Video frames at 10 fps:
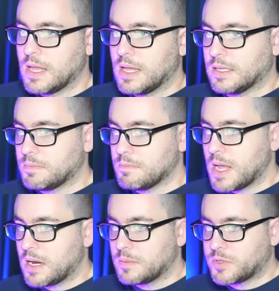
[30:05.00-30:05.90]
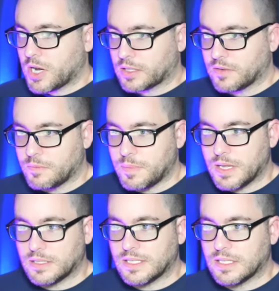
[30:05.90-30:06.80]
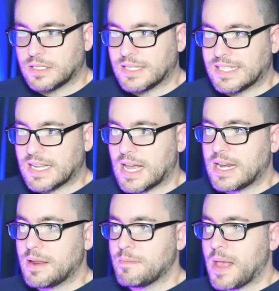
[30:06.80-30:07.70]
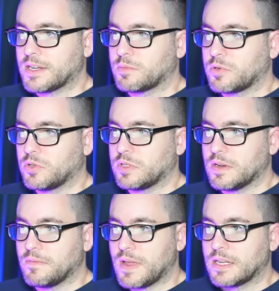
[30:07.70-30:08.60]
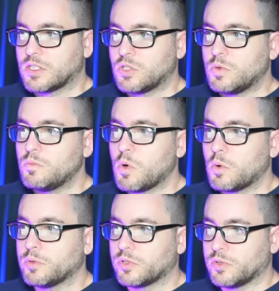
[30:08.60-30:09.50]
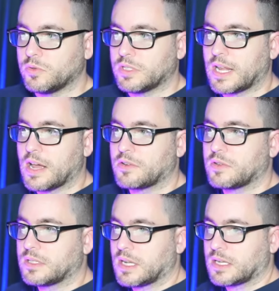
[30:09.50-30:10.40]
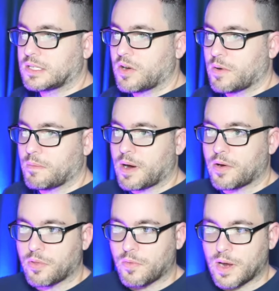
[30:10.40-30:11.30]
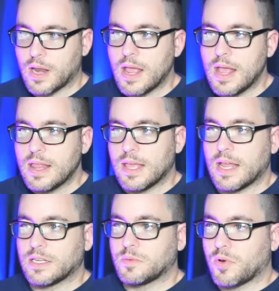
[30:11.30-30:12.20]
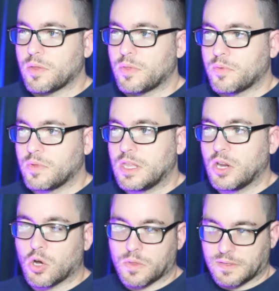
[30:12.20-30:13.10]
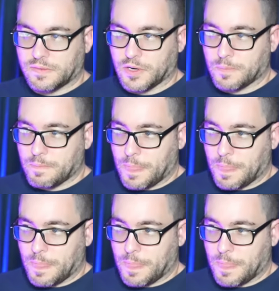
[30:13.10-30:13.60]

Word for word: its main objective being to design and mass produce advanced new mobile suits to counter the Zanscare Empire threat that had spread through the Earth sphere.